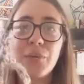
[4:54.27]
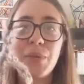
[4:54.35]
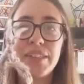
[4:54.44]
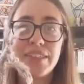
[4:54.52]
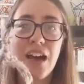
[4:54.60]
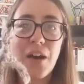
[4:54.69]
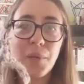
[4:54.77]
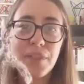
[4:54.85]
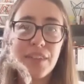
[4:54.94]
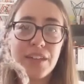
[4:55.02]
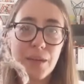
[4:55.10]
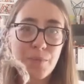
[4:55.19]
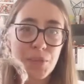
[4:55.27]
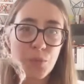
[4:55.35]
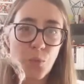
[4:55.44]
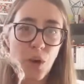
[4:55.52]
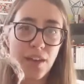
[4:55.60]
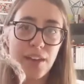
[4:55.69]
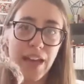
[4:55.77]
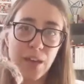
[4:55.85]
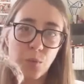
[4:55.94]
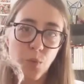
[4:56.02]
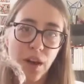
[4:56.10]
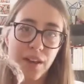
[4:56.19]
We start with the numbers 1
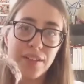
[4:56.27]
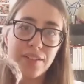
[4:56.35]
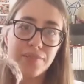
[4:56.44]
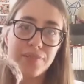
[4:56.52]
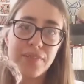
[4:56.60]
and 1,